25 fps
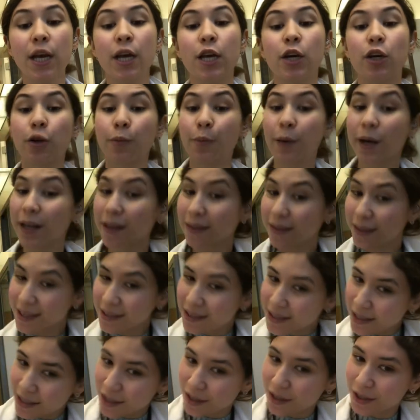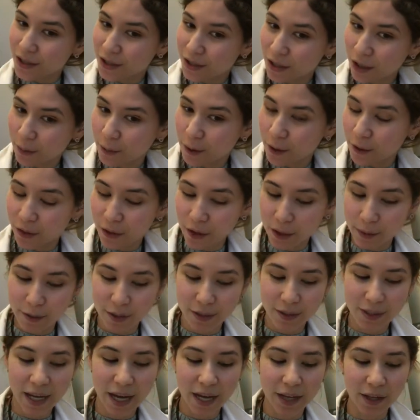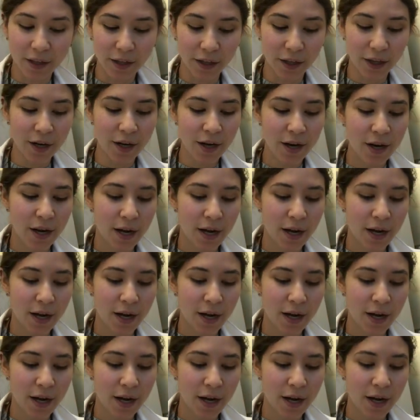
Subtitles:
you're putting this into the thermocycler,